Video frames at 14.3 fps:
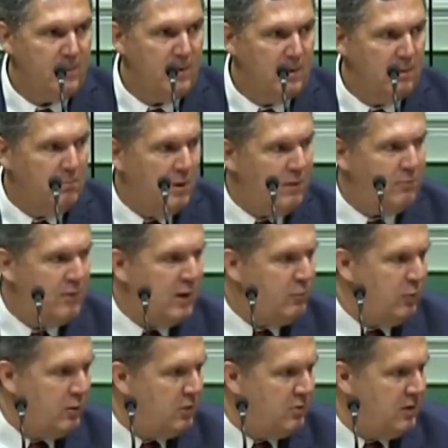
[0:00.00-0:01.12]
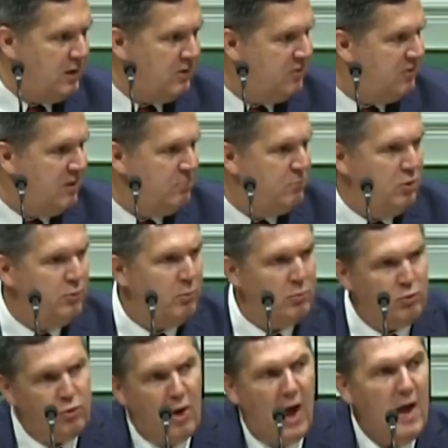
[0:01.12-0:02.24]
And being faithful doesn't exempt you from
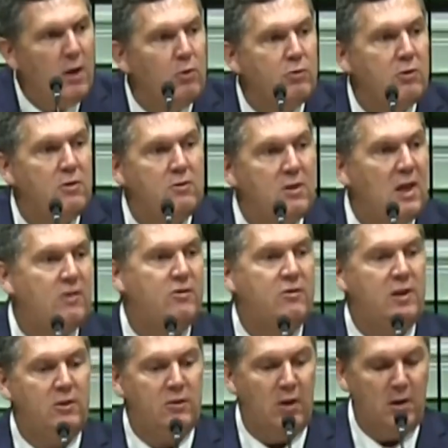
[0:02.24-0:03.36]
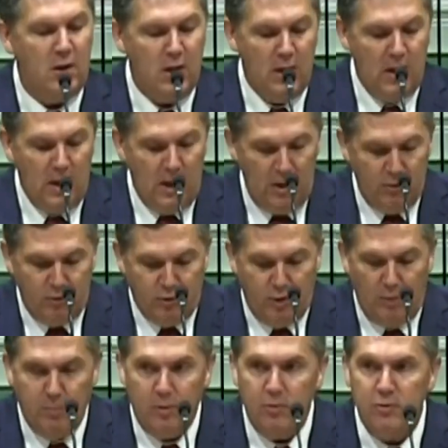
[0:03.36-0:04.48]
trials and testings and
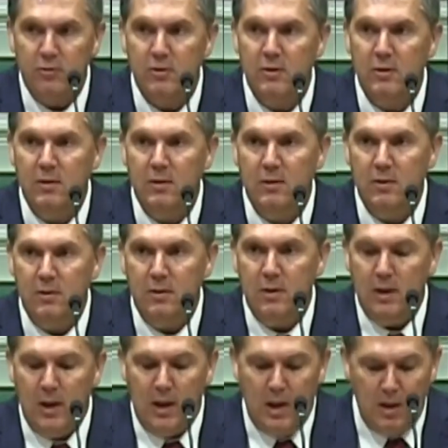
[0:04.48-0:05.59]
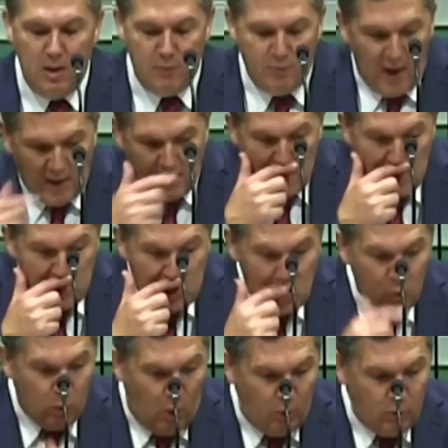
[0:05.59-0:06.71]
troubles. In fact, you
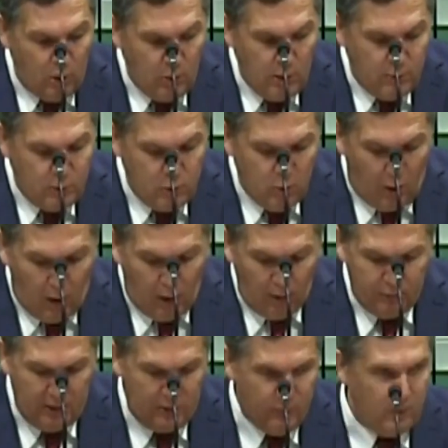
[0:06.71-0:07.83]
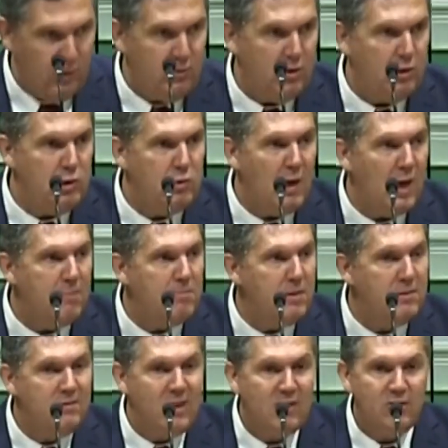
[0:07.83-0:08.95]
won't know if you are faithful until you have
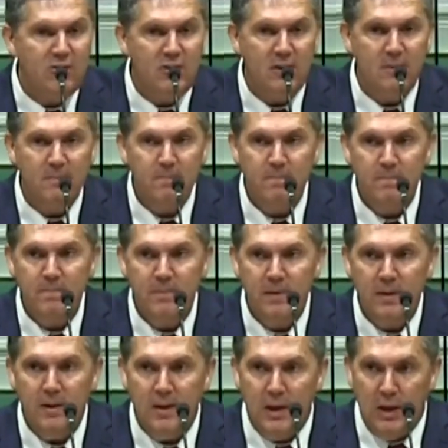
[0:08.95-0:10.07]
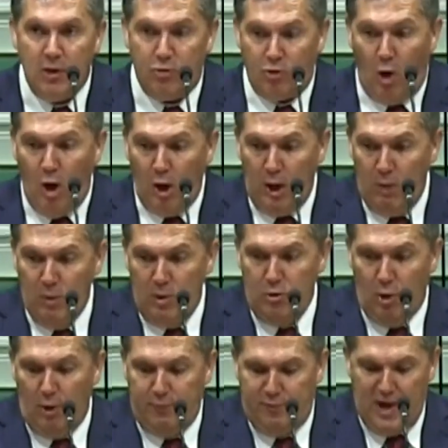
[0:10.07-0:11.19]
been tested. It is only when
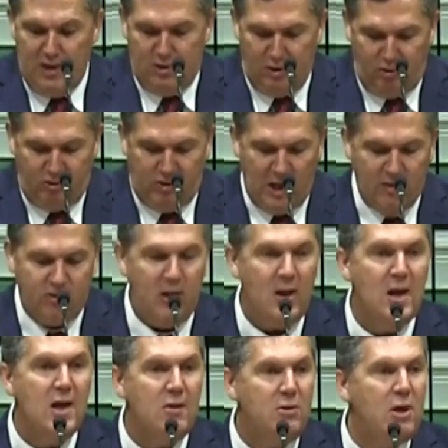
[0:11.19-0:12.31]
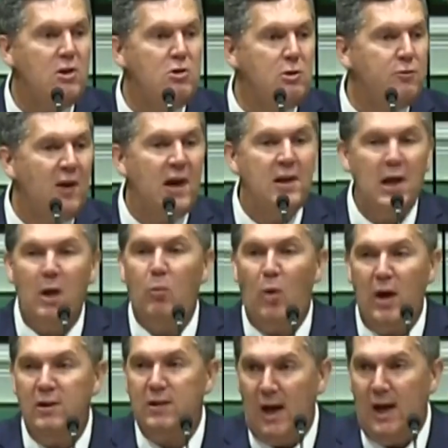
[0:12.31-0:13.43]
your faith is tested, then you find out
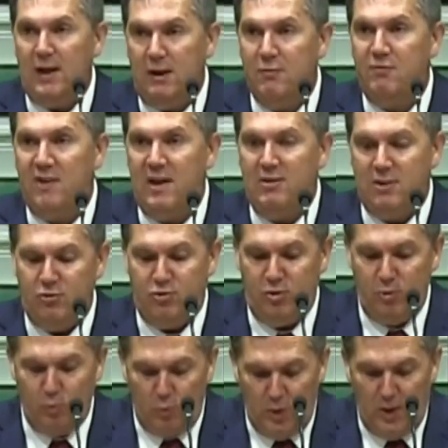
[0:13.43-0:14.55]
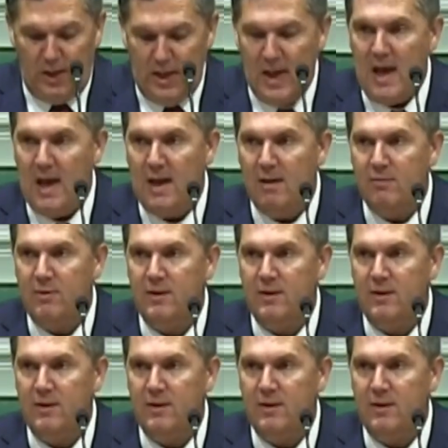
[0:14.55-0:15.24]
what kind of faith that you really have.